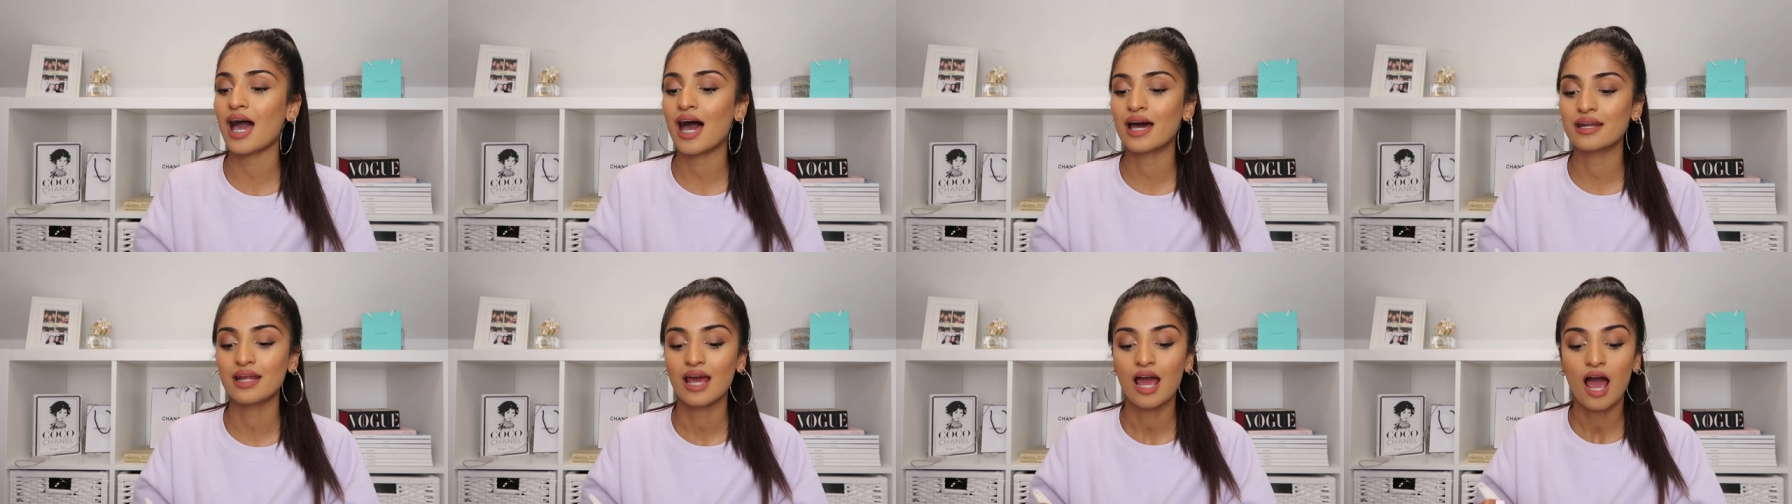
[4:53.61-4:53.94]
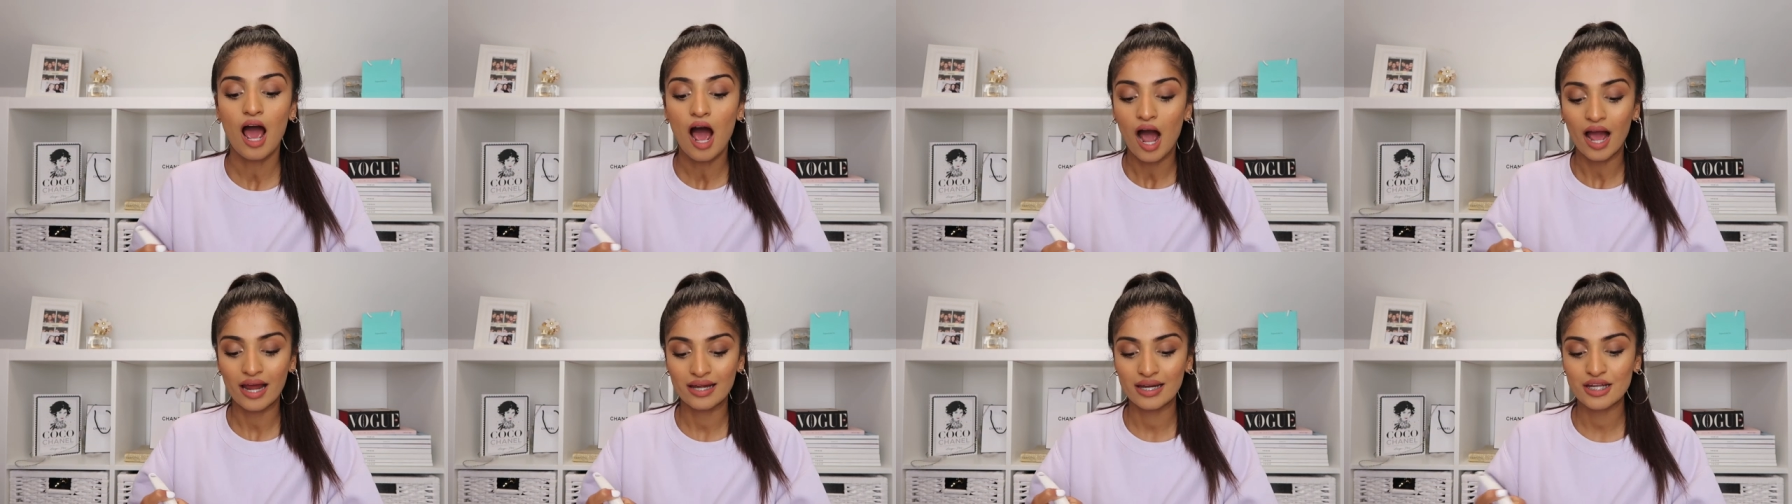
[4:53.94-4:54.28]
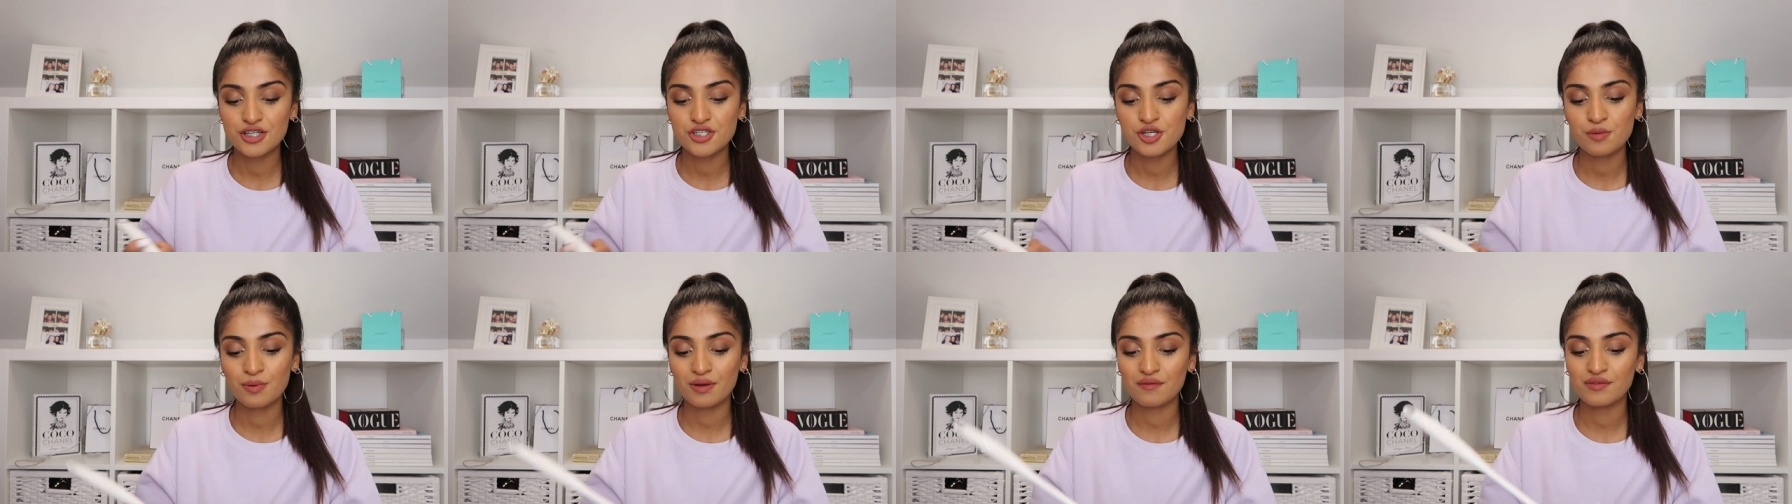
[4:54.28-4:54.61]
And I
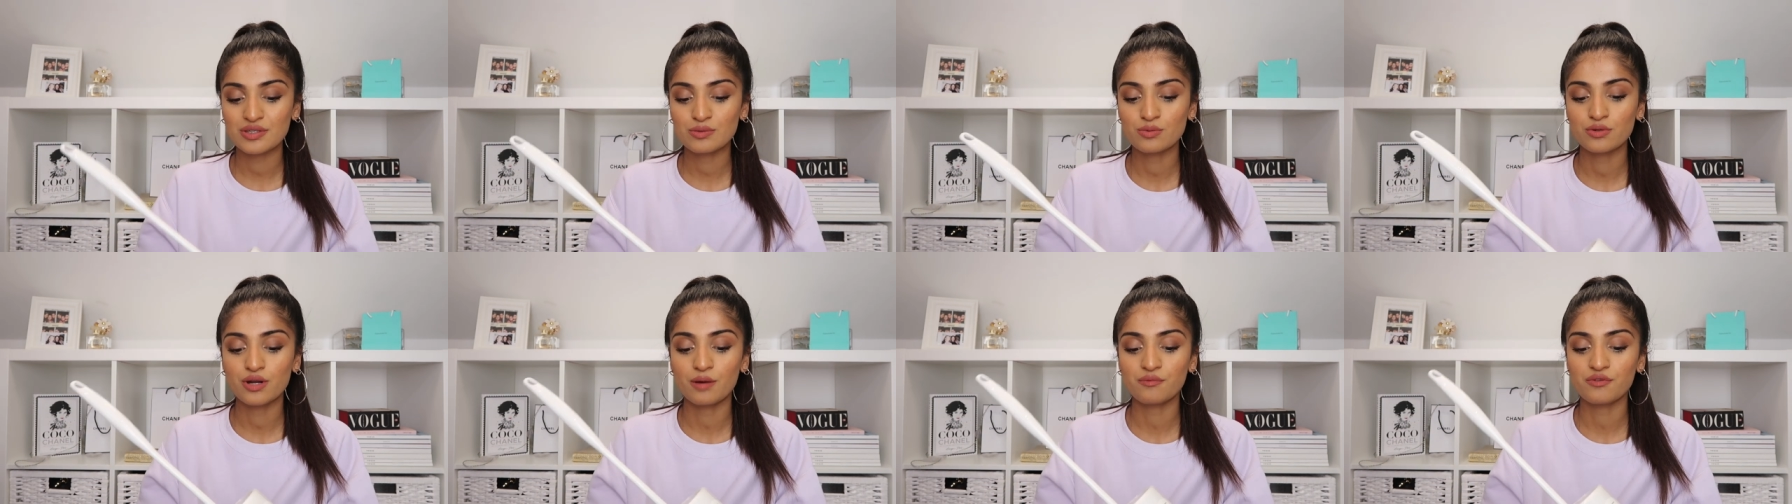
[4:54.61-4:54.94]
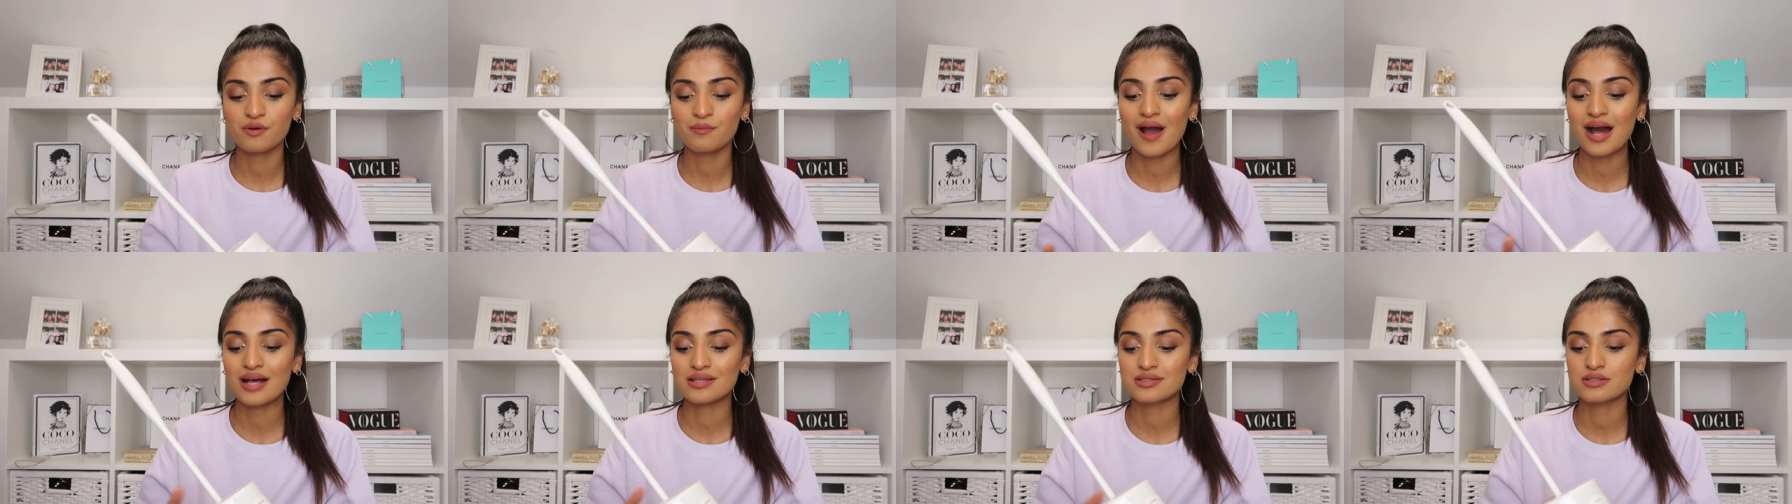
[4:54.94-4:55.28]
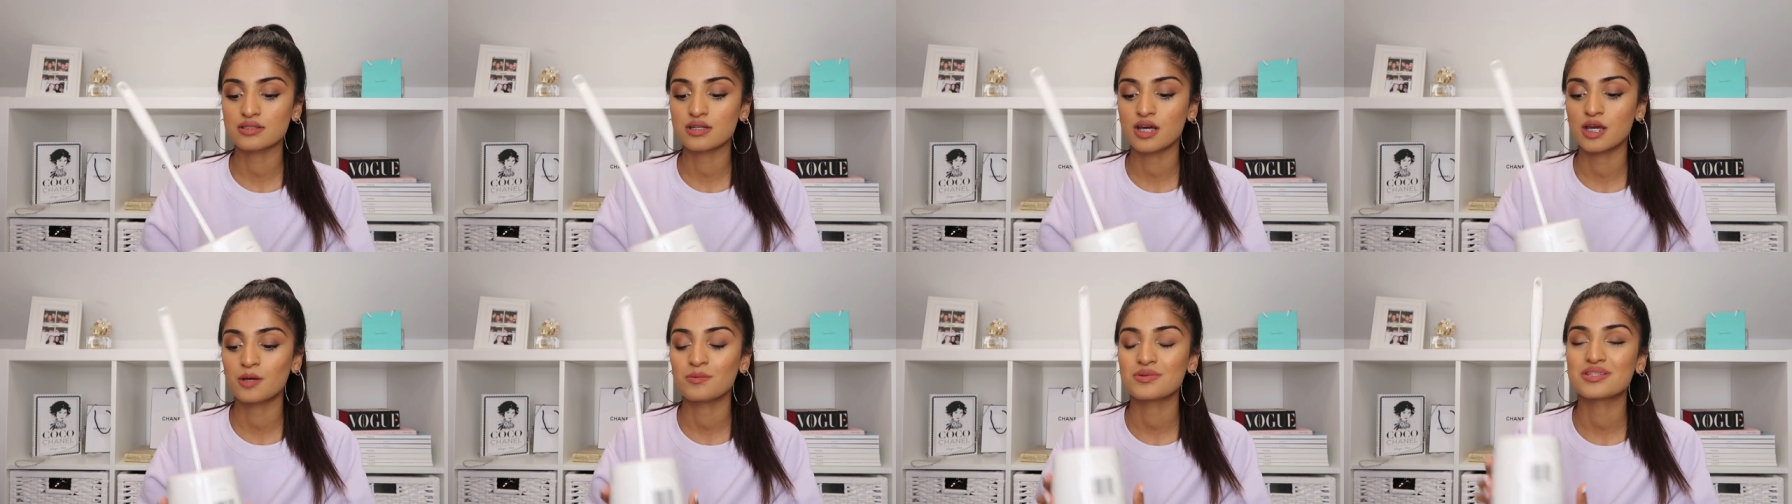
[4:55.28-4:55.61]
literally picked this one up from Asda.